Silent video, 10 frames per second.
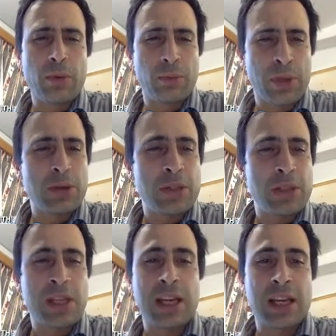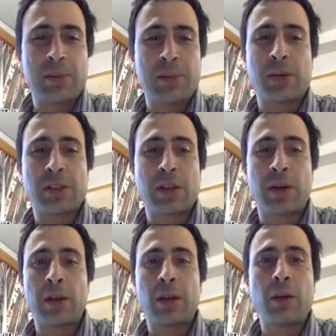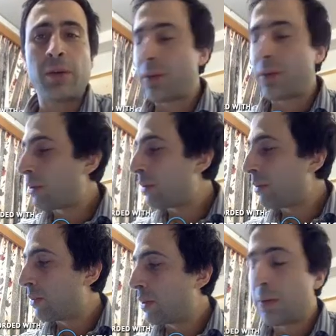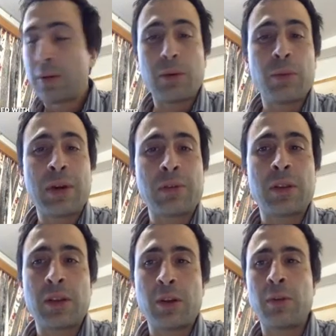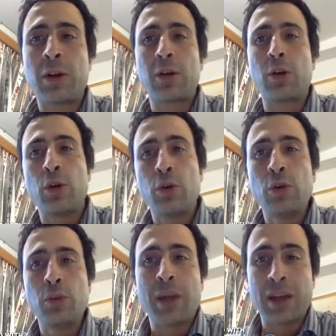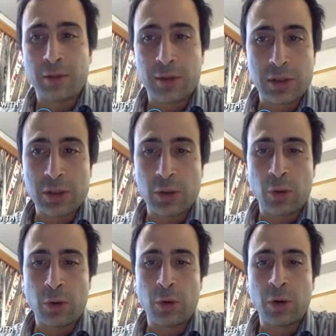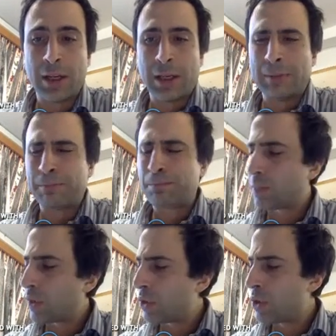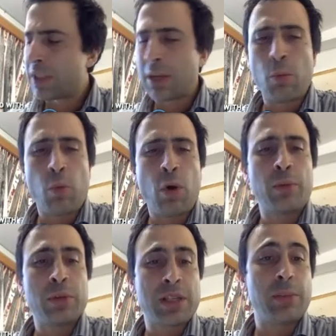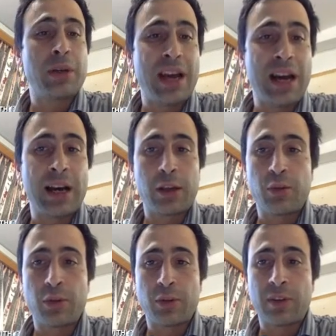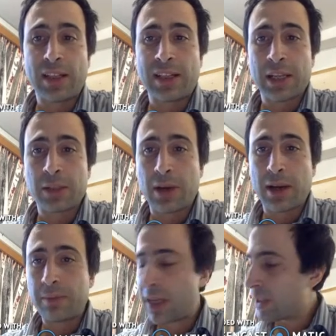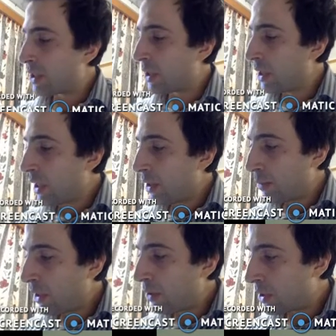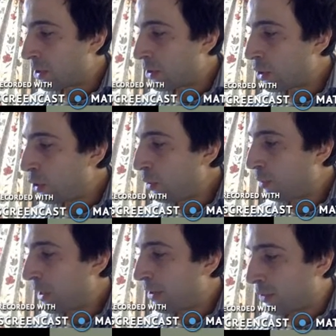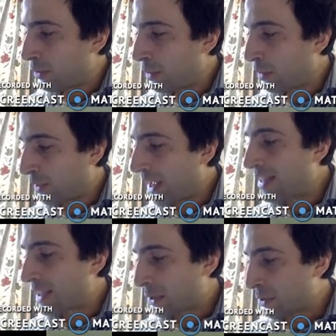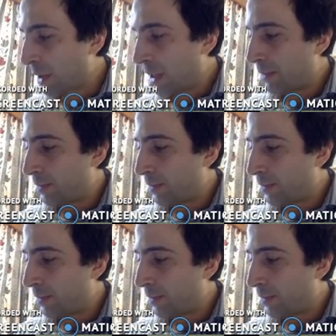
because this argument's always going along, we have to think of, who benefits, or should I say, why would somebody argue for a flat tax rate? And so, the big question is, who would benefit from a flat tax rate?